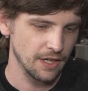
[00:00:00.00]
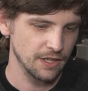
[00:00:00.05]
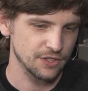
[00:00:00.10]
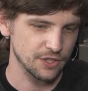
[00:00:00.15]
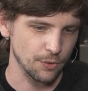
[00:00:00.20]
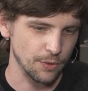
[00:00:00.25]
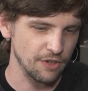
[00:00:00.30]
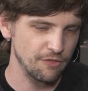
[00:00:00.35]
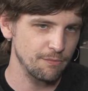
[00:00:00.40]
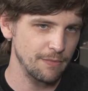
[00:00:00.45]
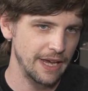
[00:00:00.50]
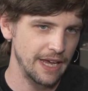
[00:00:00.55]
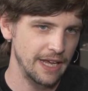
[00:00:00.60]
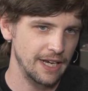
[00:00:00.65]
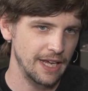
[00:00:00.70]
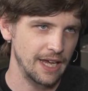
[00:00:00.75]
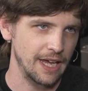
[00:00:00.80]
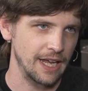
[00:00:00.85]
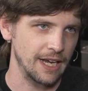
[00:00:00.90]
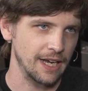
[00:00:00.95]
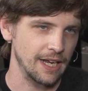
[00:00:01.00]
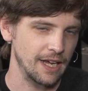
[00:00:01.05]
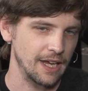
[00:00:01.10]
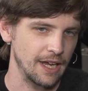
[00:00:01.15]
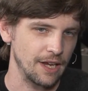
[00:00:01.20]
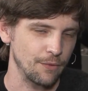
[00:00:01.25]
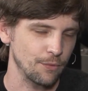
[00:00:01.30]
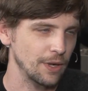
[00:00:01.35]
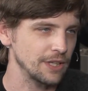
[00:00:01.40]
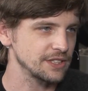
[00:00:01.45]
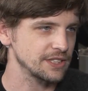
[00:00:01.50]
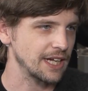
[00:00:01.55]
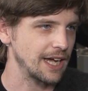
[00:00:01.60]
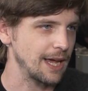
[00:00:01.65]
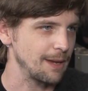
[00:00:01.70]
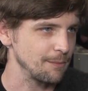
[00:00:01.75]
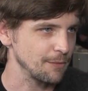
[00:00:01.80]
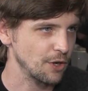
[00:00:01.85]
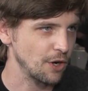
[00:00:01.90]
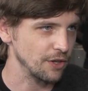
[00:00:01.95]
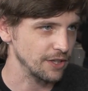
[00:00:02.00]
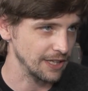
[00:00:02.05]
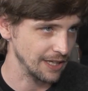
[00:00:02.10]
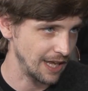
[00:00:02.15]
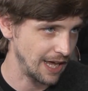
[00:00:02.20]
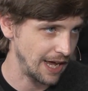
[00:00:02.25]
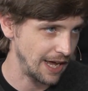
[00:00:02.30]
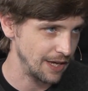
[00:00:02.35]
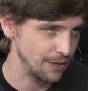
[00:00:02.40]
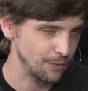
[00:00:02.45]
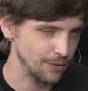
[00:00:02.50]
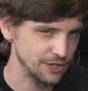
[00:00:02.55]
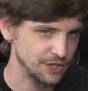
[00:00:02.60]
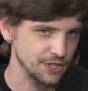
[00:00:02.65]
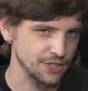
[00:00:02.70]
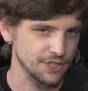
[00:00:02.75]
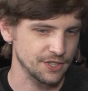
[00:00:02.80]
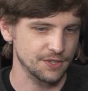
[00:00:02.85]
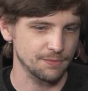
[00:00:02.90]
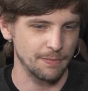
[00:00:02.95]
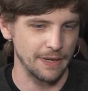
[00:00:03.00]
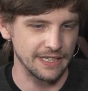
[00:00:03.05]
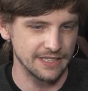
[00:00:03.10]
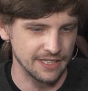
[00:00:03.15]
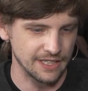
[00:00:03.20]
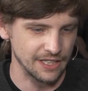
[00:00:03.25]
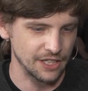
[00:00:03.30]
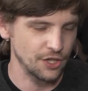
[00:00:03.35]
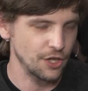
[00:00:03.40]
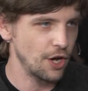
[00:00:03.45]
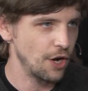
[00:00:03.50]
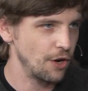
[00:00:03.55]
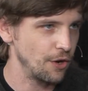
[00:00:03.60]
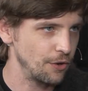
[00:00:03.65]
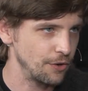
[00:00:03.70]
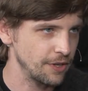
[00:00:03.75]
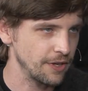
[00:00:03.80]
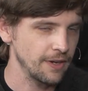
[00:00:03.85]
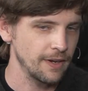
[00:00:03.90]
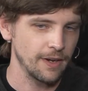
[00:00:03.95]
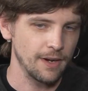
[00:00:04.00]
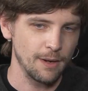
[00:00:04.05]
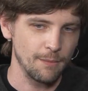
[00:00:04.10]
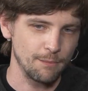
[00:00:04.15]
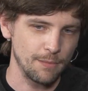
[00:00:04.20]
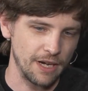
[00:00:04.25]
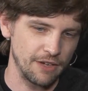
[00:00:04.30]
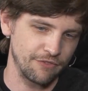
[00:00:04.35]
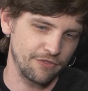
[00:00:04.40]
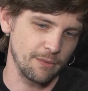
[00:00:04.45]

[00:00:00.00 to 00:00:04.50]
So we've made an, a runtime called Elide, which is basically Node, but